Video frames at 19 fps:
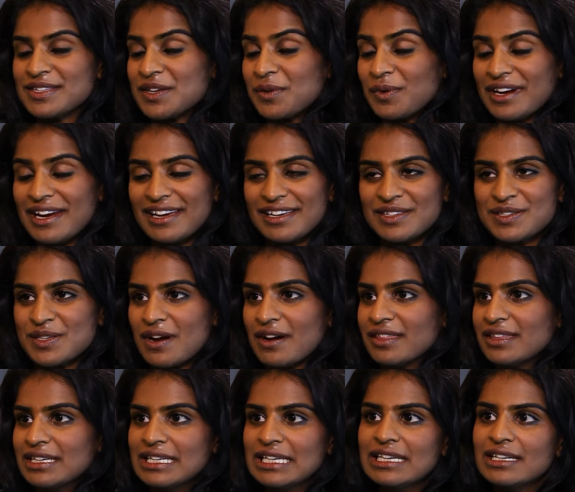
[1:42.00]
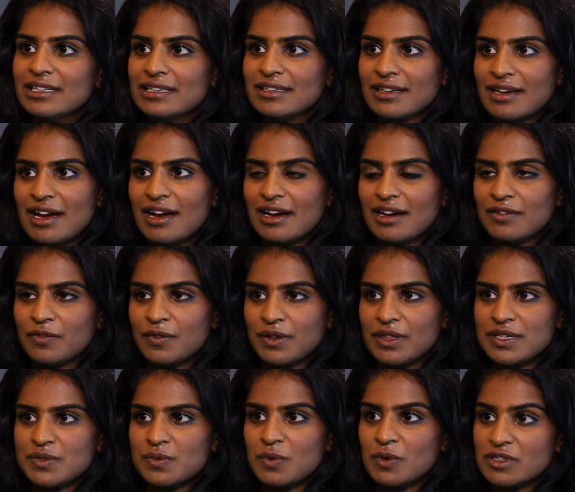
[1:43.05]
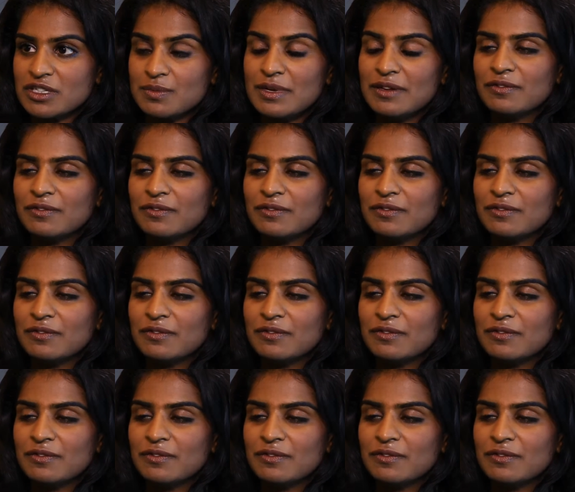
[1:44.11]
so when I saw the need for this role to be